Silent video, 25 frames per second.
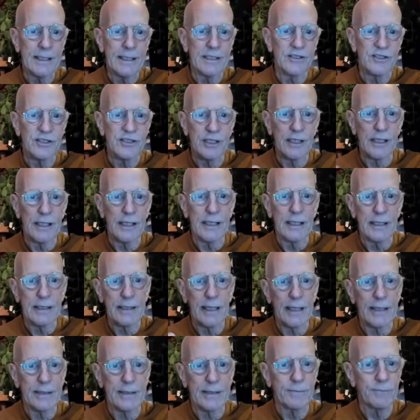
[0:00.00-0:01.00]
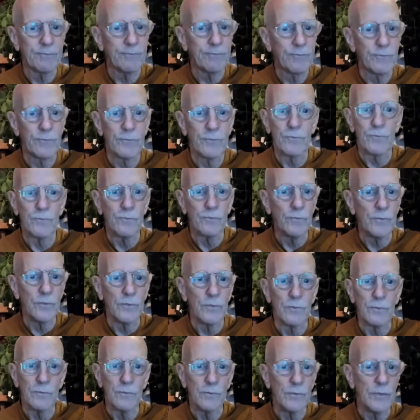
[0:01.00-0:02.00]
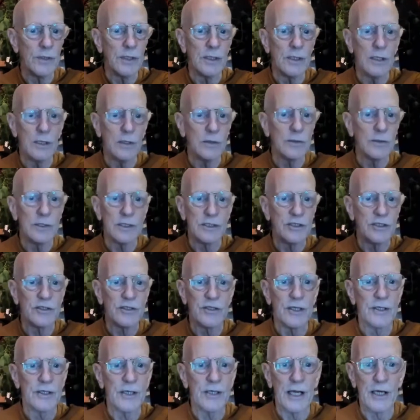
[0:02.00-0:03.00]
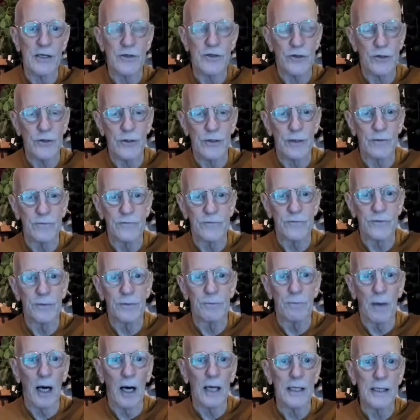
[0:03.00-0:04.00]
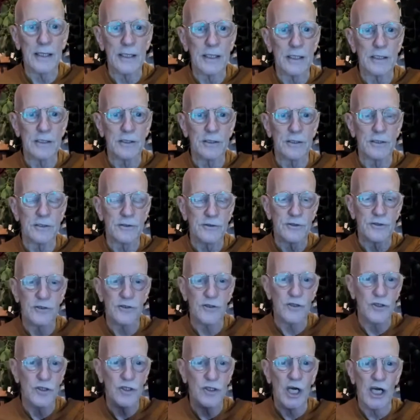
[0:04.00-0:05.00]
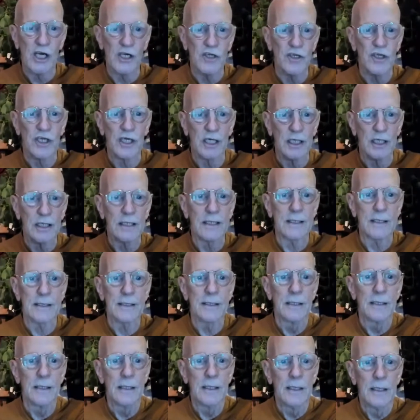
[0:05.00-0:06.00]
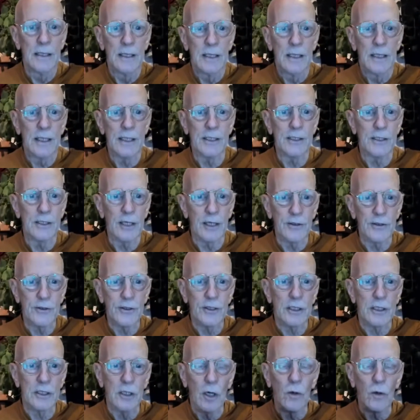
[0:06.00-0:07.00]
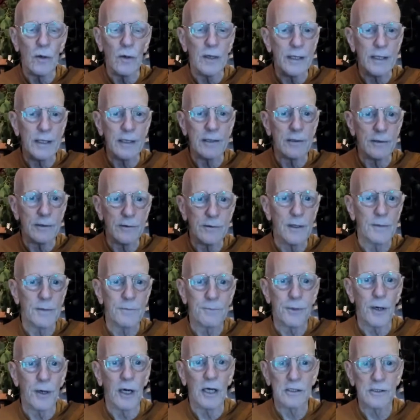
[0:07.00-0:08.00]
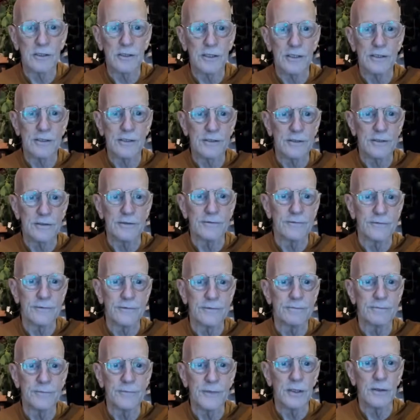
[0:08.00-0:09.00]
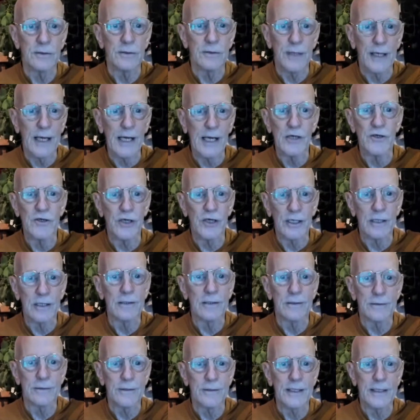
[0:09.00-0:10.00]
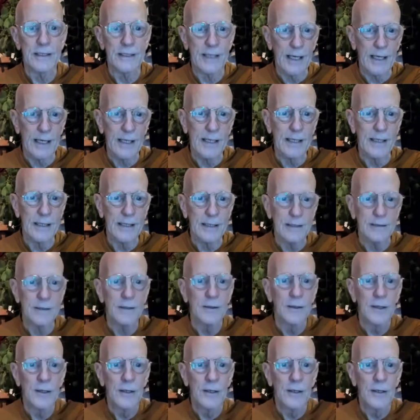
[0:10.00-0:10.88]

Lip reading: seeing that, this is the nature of the body. It's changing and undergoing the process of, aging and decay